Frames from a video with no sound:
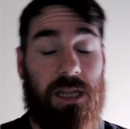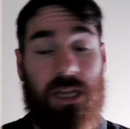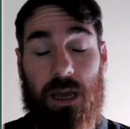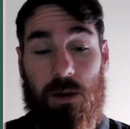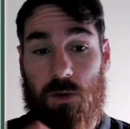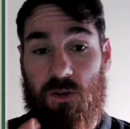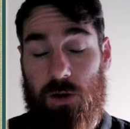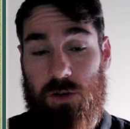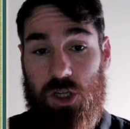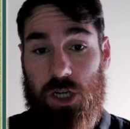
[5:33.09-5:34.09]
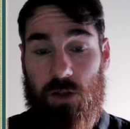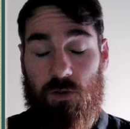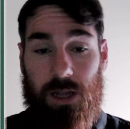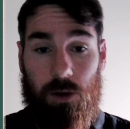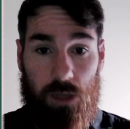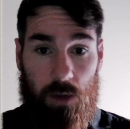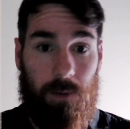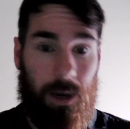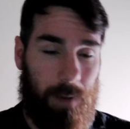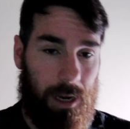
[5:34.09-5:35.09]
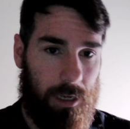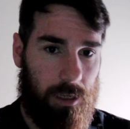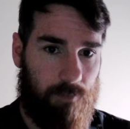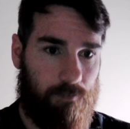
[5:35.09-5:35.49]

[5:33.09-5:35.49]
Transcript: the game without a shadow of a doubt in my mind,